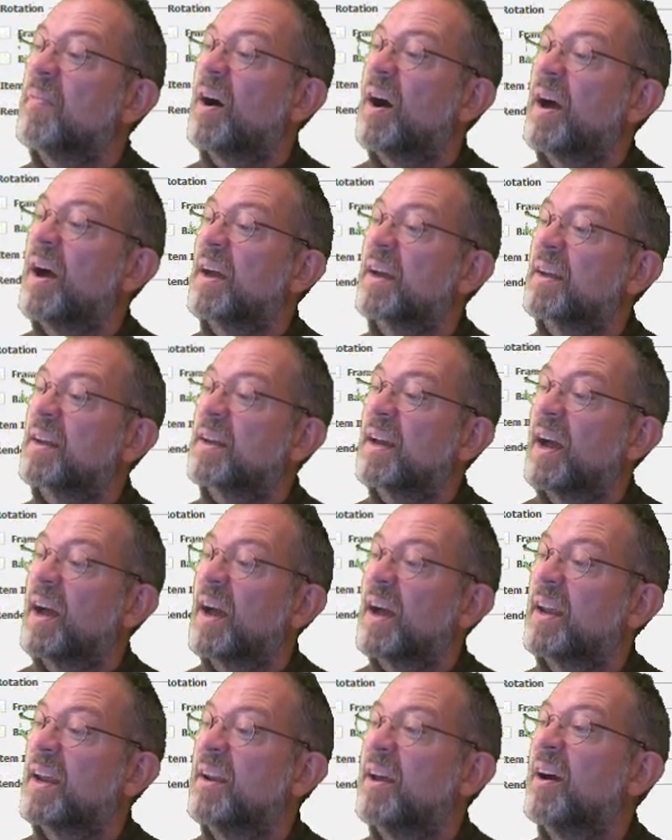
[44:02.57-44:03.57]
I
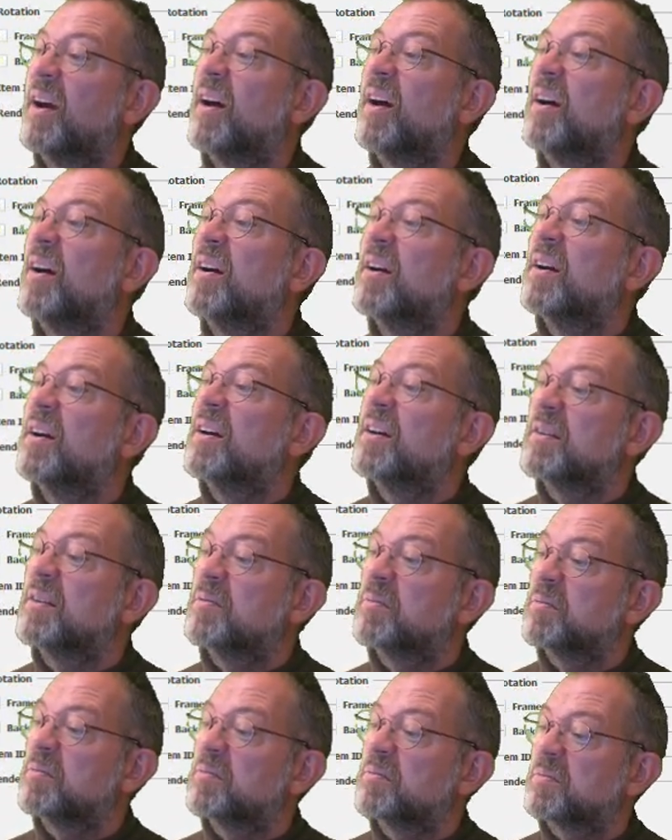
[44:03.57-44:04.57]
can uh,
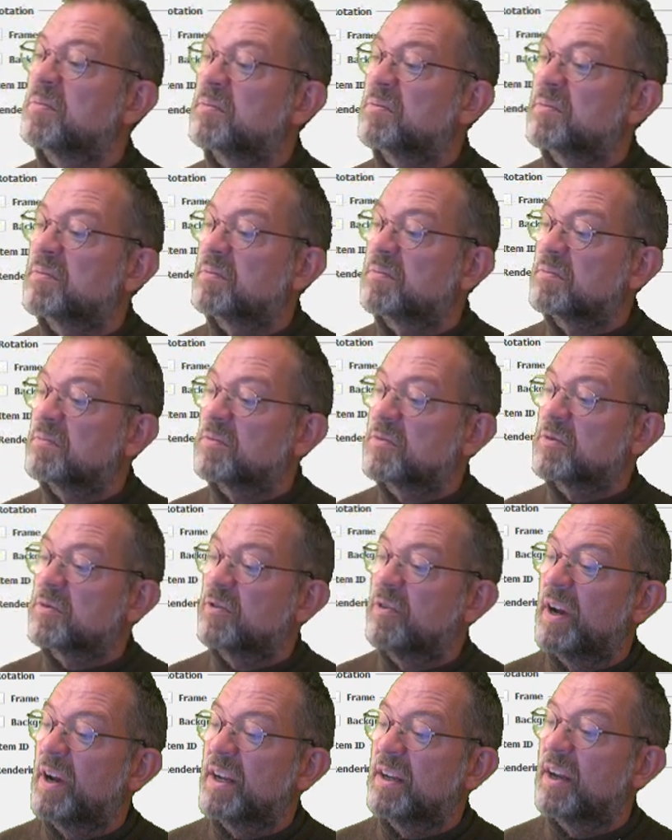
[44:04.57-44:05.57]

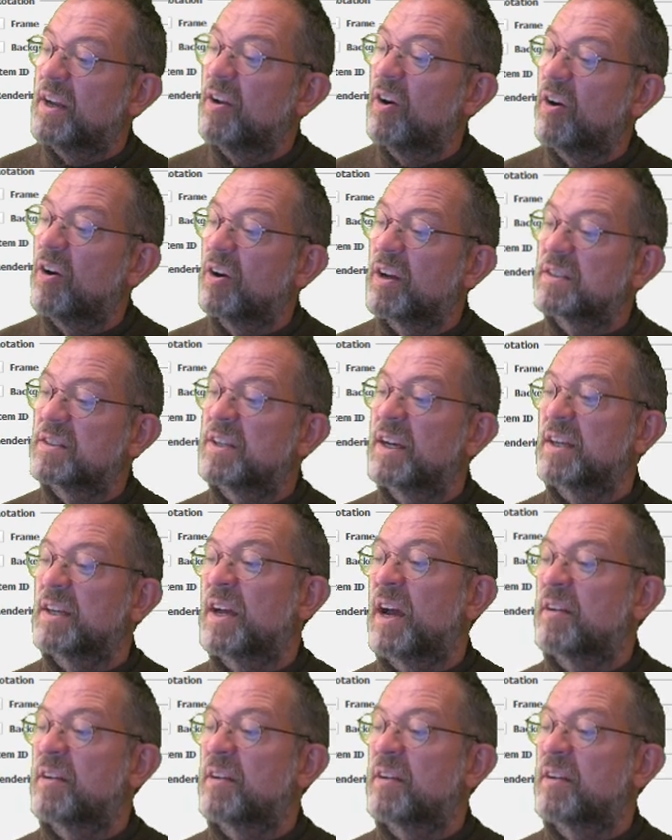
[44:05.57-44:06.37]
create a longer text.